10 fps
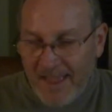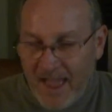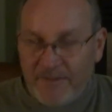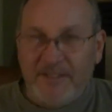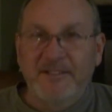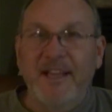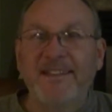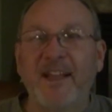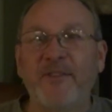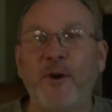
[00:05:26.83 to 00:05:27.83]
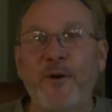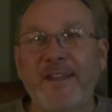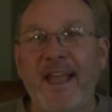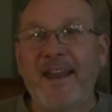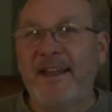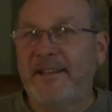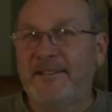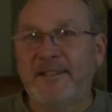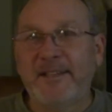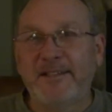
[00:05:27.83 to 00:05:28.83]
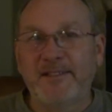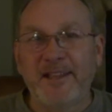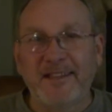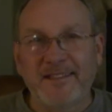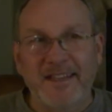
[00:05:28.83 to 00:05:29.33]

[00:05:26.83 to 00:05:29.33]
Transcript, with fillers: Having said that, though, again, it's it's this